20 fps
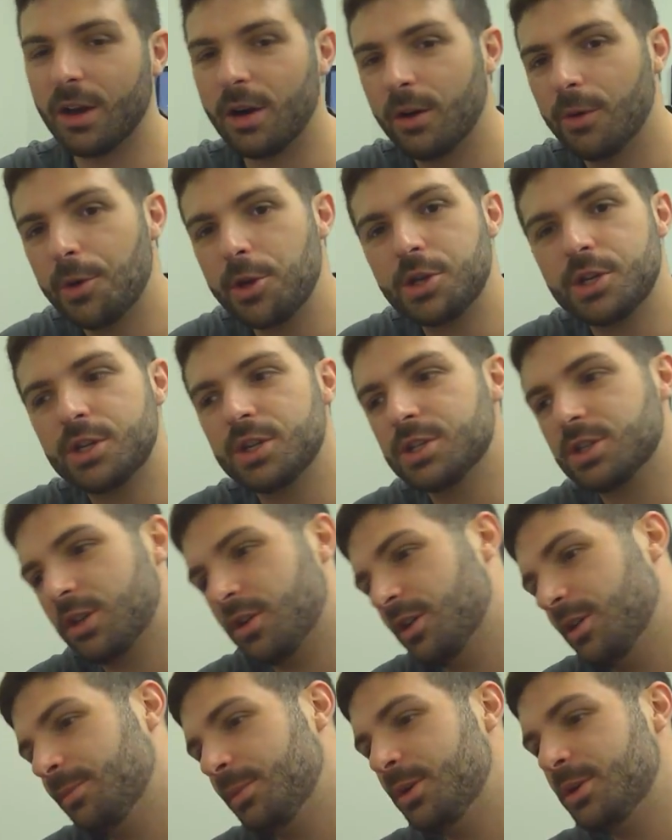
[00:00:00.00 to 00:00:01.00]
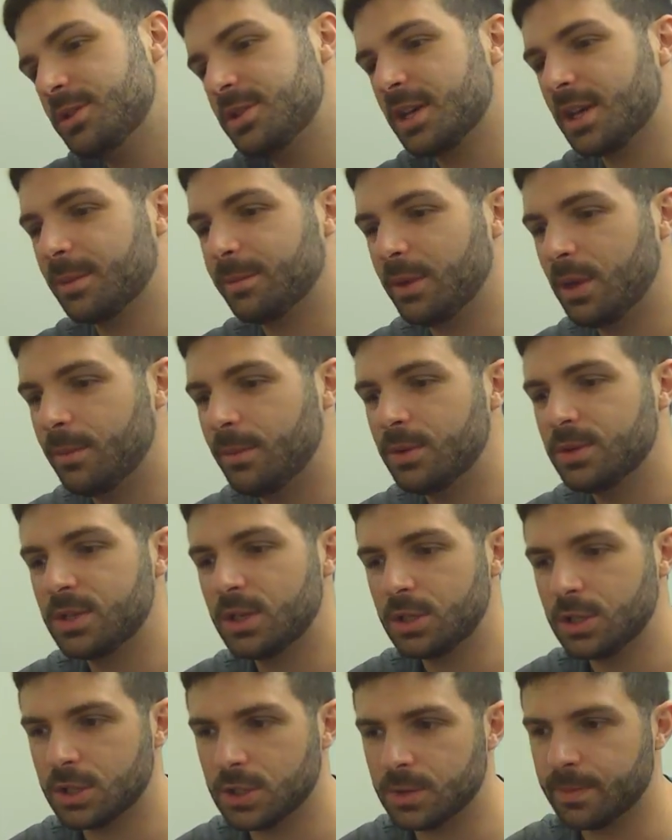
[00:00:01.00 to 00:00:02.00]
oh, we should just learn music and be
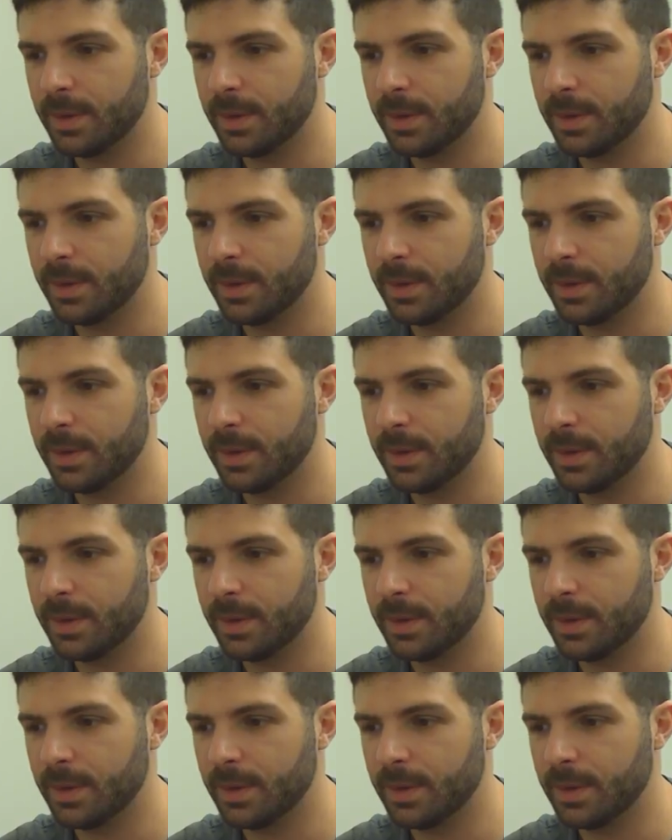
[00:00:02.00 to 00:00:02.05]
musicians,